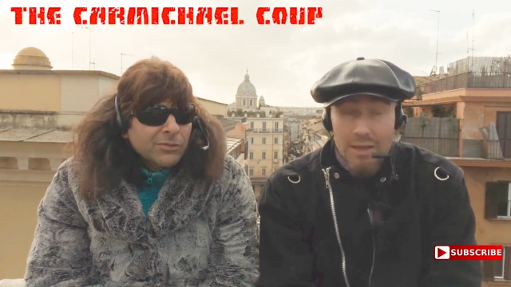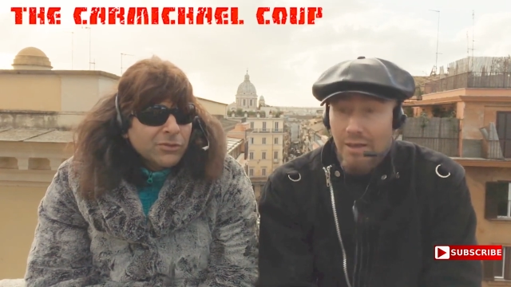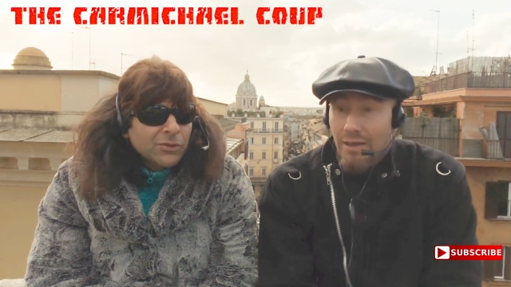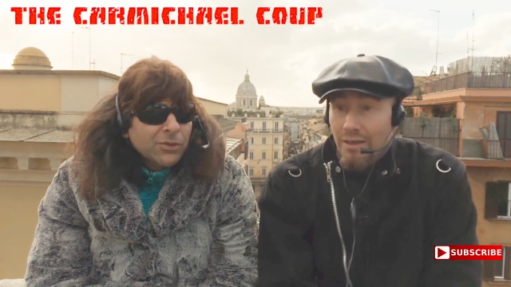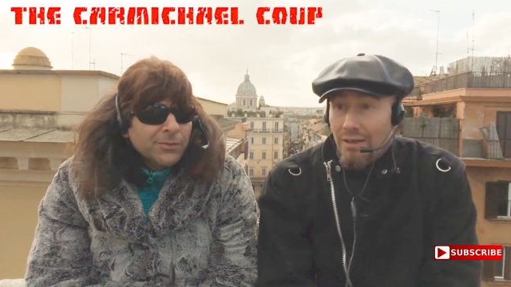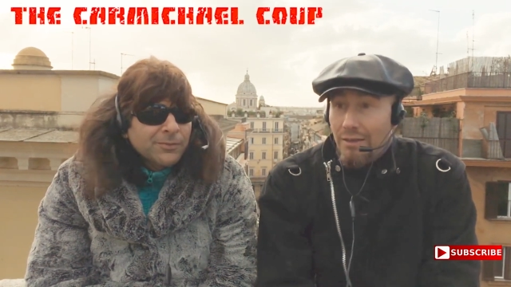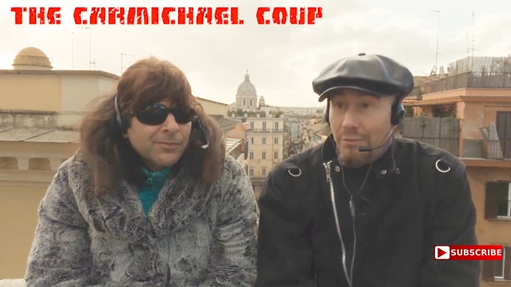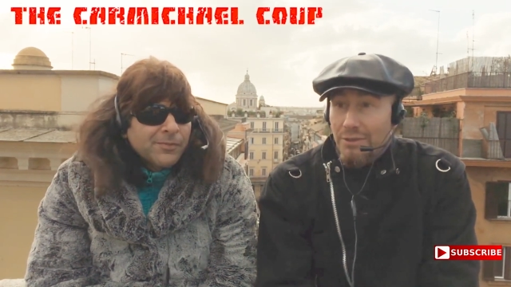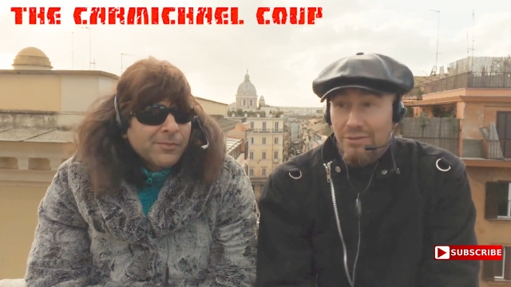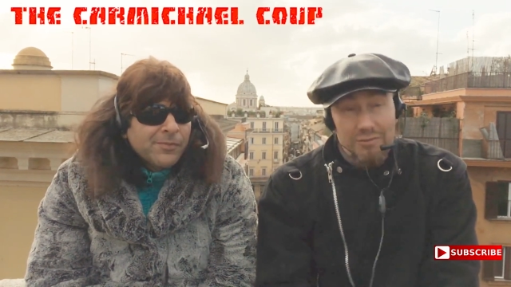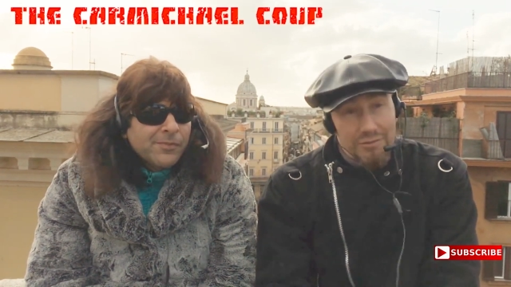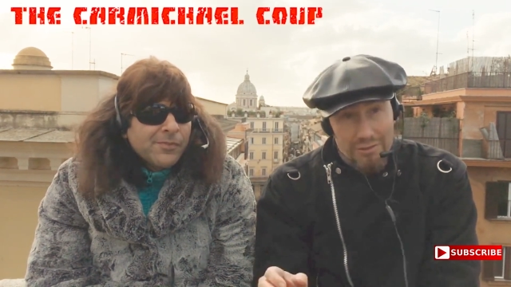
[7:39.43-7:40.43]
Speaker 1: Sure.
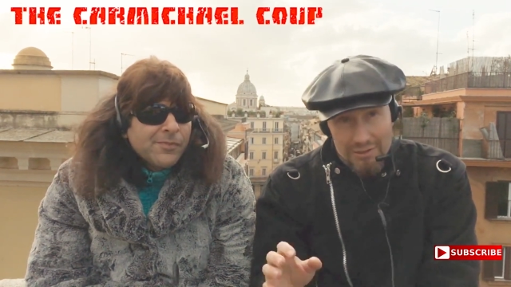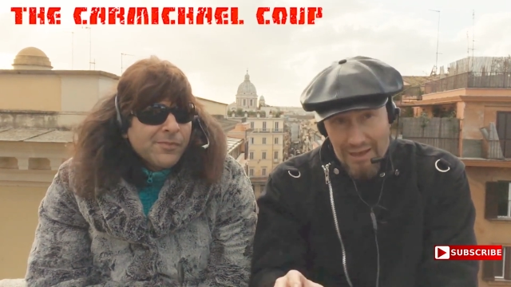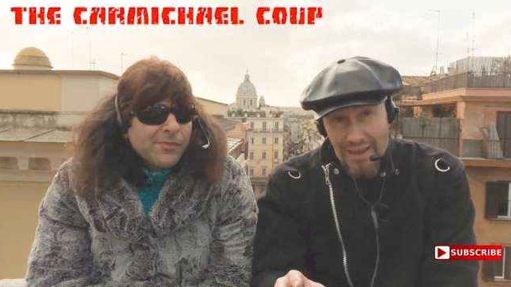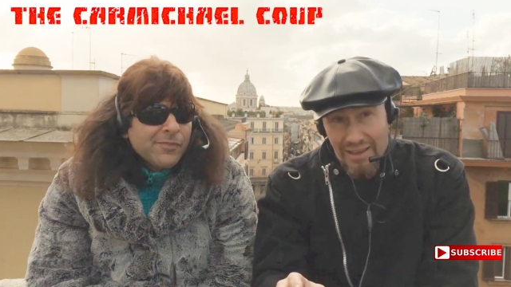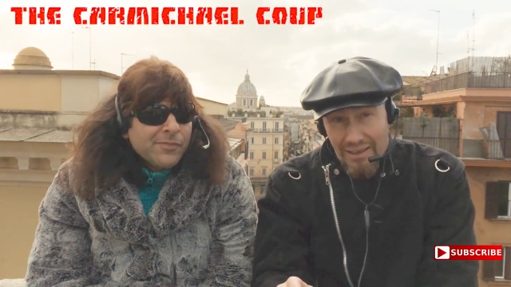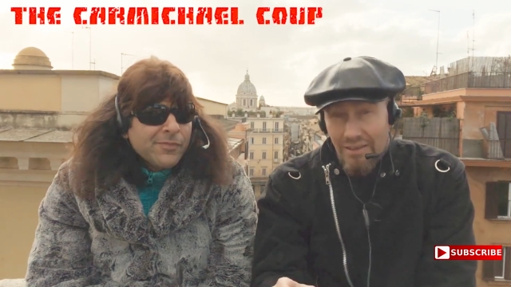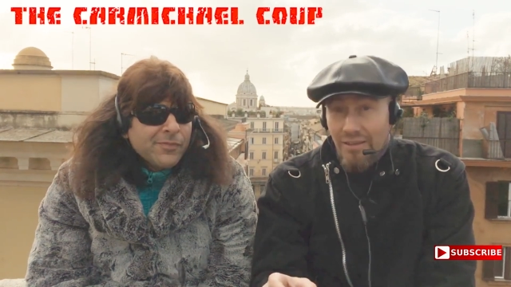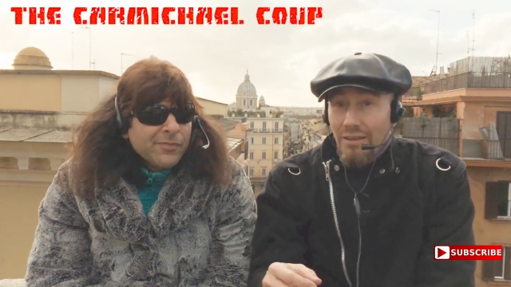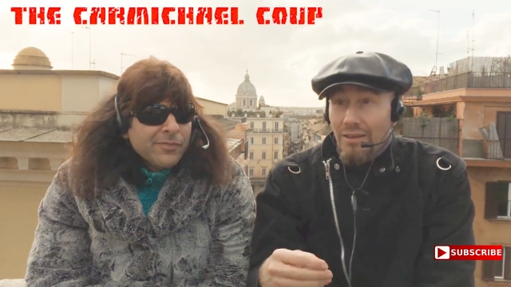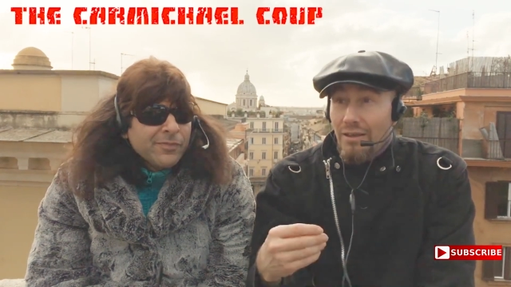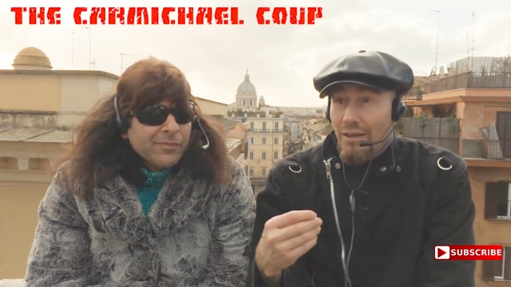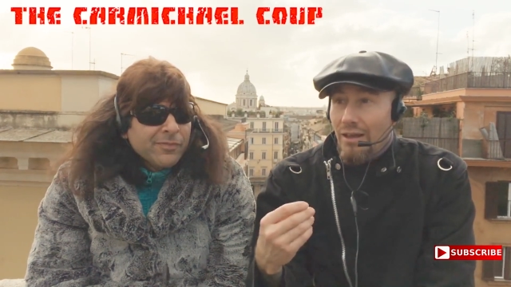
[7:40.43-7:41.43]
But today,